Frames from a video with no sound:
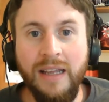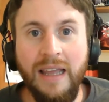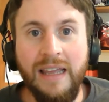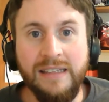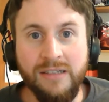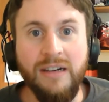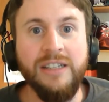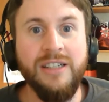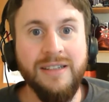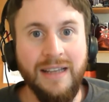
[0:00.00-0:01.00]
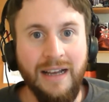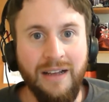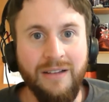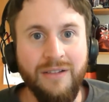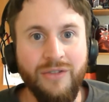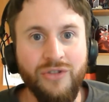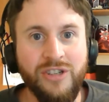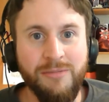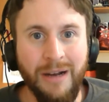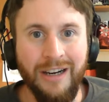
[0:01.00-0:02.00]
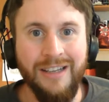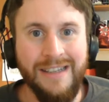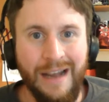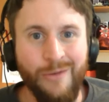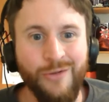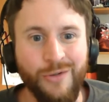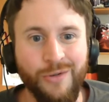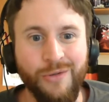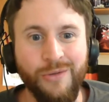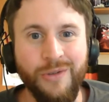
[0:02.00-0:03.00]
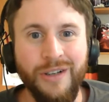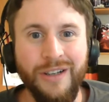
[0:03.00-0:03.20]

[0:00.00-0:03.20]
It scratches that smuggler scoundrel,